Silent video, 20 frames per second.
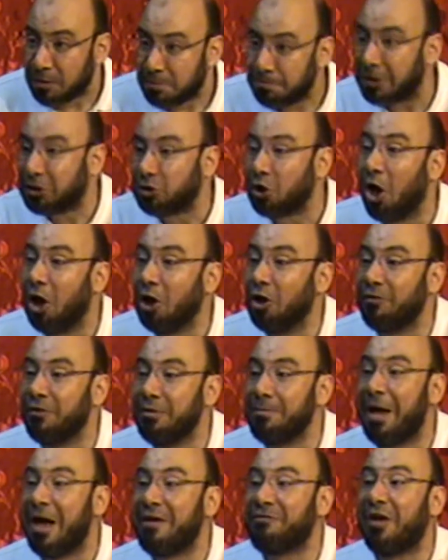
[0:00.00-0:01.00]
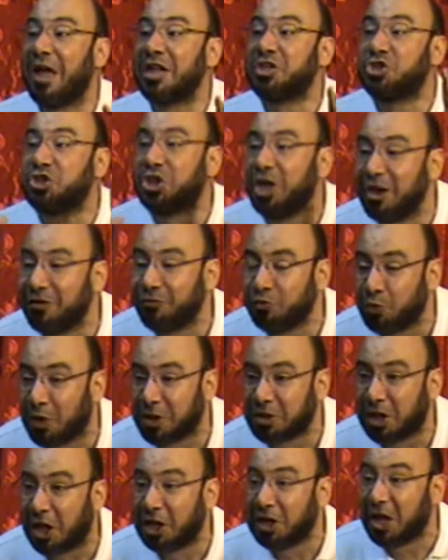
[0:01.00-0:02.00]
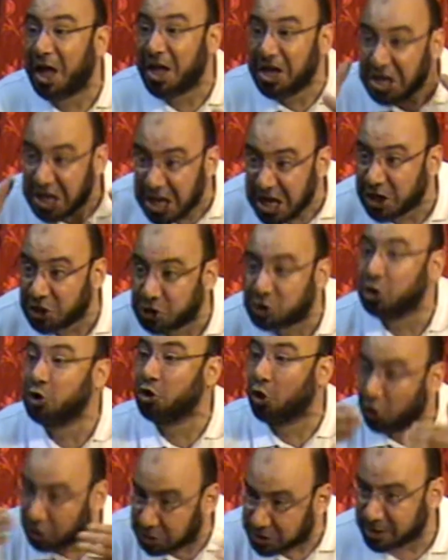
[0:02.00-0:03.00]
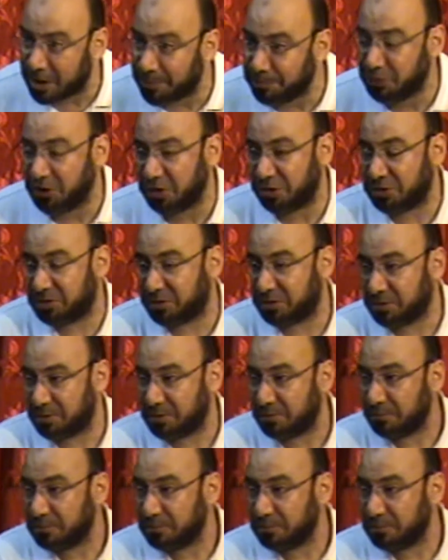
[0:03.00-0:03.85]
But all of them have achieved what Allah needs in all subjects.